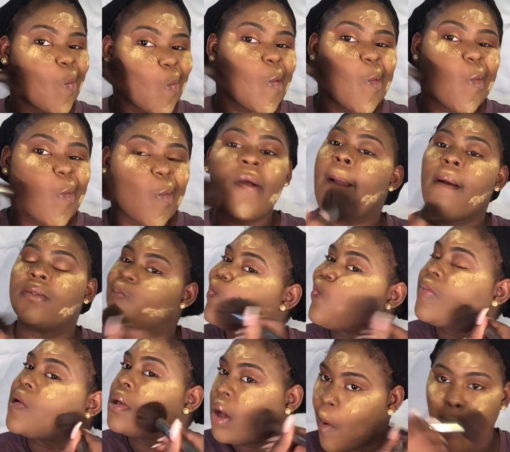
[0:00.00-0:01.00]
And now I'm
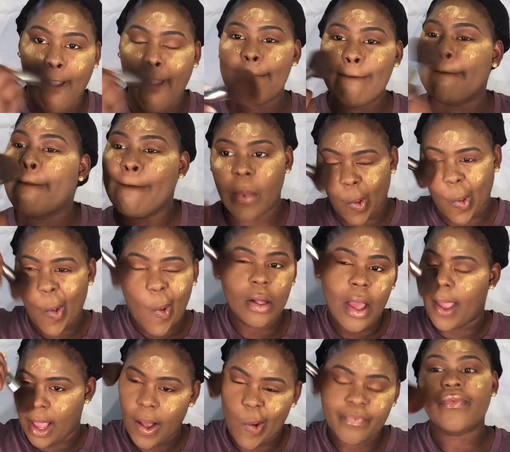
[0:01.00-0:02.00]
going to be dusting all the
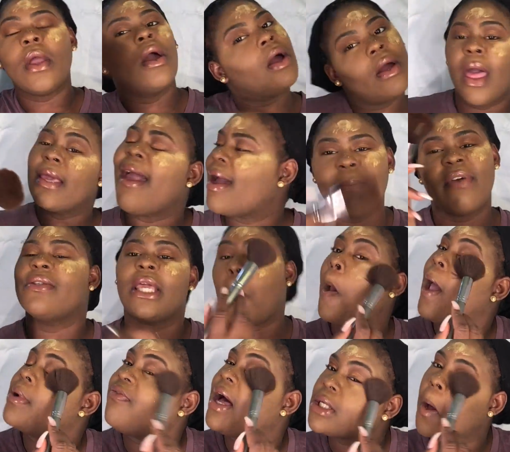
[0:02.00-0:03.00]
powder off my
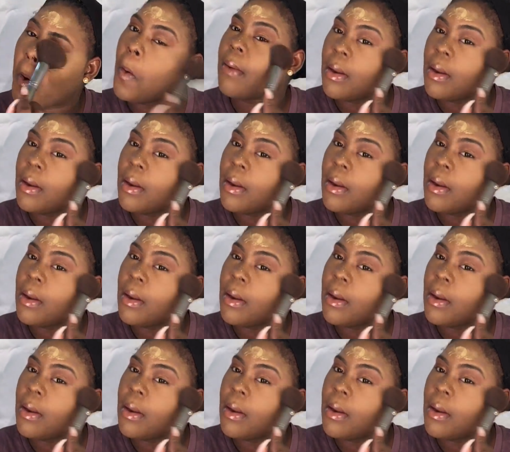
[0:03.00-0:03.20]
face.